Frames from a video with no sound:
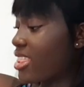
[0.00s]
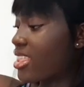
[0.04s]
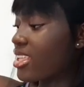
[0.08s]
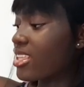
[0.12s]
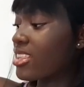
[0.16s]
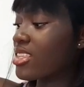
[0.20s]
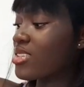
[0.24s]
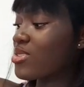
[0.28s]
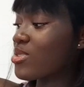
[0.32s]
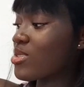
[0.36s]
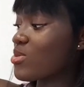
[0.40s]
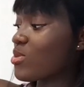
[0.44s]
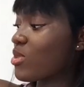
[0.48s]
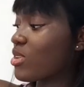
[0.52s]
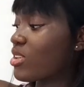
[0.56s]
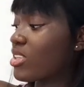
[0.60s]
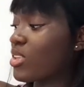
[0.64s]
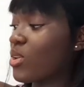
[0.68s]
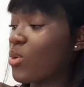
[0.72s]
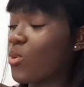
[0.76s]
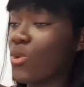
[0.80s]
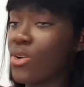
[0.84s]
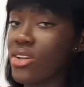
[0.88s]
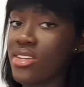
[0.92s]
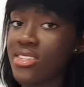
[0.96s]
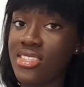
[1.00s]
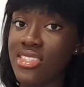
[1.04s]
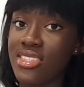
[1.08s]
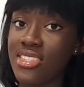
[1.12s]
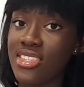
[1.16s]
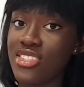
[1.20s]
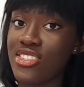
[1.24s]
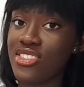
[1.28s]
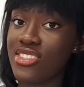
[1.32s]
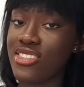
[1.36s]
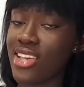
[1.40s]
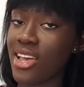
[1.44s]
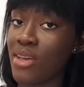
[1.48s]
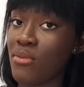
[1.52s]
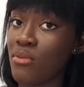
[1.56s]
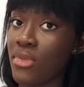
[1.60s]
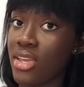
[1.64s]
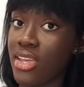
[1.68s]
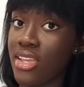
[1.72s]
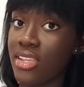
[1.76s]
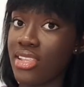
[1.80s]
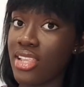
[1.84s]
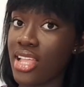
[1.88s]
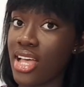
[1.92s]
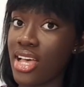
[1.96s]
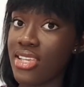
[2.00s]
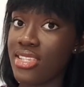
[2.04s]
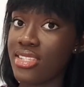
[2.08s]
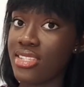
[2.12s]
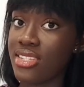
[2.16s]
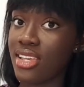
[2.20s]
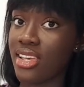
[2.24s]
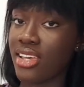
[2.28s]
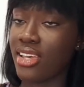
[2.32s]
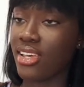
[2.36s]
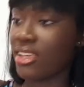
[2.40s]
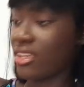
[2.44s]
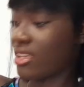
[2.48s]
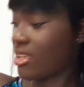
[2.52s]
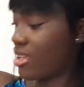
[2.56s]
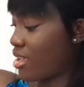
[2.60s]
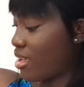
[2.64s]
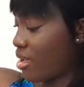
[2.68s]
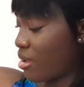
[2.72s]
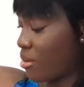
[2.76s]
I think this was one of the worst decisions I made last year.